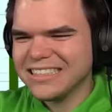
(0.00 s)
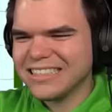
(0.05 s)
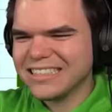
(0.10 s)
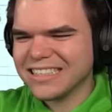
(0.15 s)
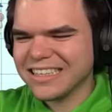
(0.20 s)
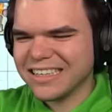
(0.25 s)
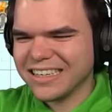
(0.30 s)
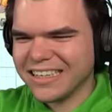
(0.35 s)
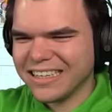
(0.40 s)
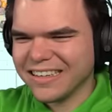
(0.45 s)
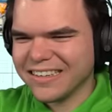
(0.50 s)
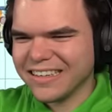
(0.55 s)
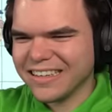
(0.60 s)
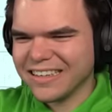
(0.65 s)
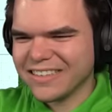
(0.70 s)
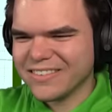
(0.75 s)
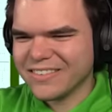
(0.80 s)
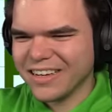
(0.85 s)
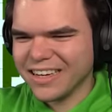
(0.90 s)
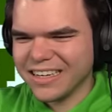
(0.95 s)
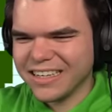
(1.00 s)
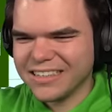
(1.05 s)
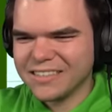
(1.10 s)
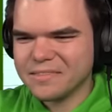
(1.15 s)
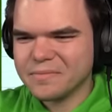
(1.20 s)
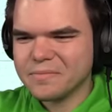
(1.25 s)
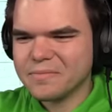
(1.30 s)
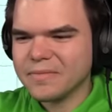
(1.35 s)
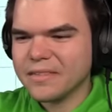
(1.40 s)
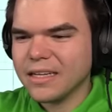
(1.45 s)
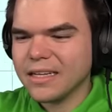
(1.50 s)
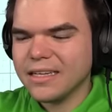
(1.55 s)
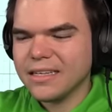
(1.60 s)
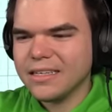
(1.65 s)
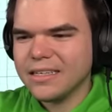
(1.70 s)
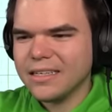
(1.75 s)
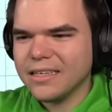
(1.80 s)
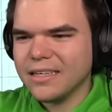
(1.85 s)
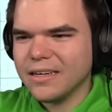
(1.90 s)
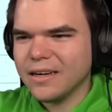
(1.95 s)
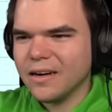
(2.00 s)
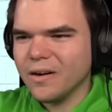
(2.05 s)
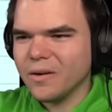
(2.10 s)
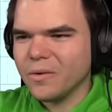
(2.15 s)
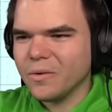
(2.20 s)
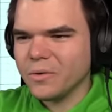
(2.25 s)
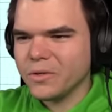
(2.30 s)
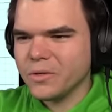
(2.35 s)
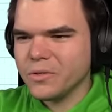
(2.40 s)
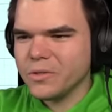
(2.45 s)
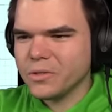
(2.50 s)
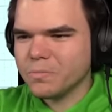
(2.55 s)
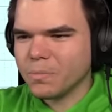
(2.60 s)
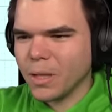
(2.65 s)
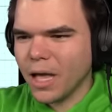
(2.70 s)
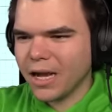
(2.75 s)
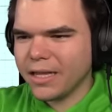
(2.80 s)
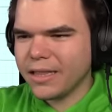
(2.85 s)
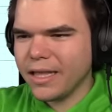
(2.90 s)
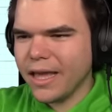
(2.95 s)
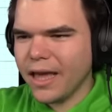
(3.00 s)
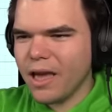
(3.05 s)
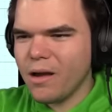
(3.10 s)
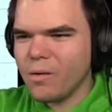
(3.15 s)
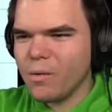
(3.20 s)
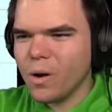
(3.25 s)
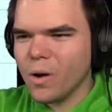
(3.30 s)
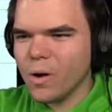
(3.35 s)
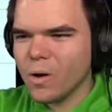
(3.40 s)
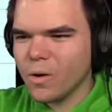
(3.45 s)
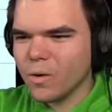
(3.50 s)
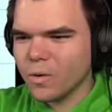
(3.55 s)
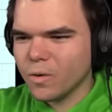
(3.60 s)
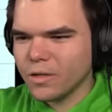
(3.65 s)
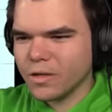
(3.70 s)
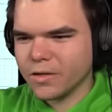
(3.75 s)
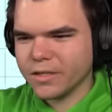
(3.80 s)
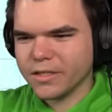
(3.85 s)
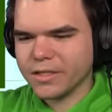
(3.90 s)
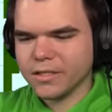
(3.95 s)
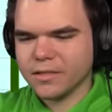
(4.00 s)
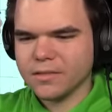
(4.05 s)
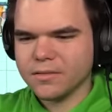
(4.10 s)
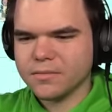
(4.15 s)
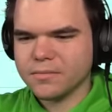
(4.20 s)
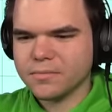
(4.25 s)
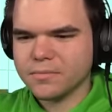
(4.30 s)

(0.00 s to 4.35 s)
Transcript: Sorry, I think it's funny. Oh, you just blocked the arrow. No, you didn't.